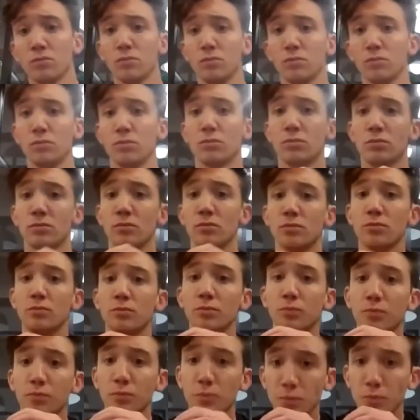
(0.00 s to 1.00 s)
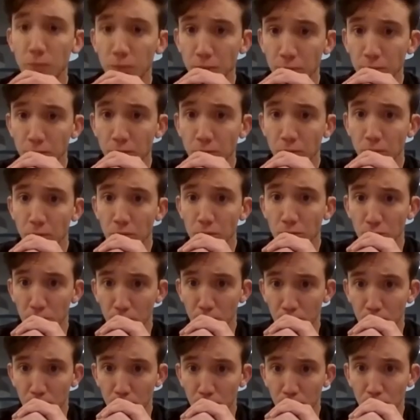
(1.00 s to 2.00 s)

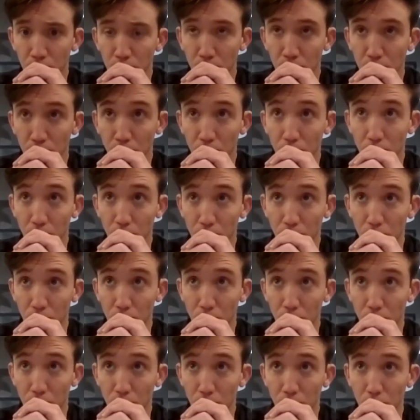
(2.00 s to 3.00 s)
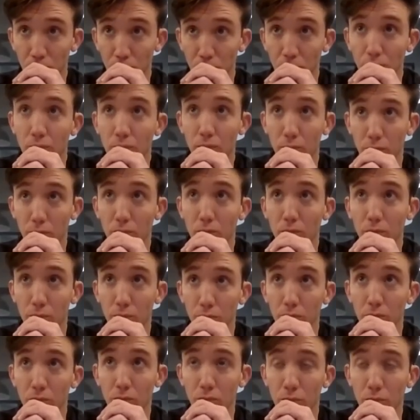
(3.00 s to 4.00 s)

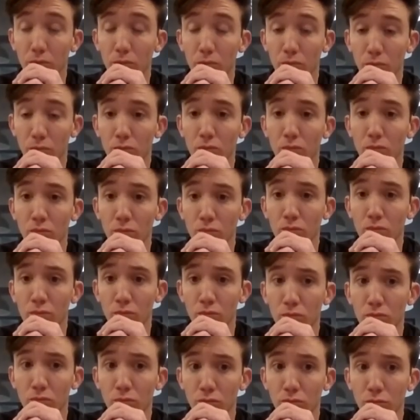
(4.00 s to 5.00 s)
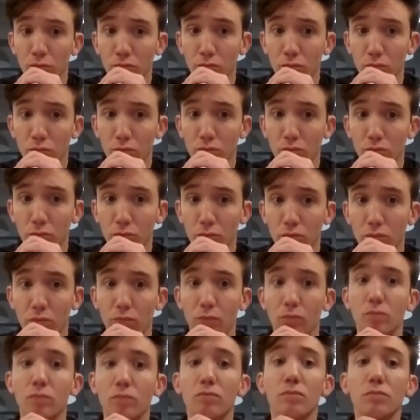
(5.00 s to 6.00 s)

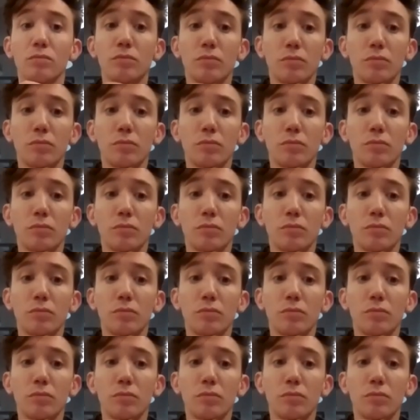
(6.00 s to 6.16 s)
This person isn't speaking.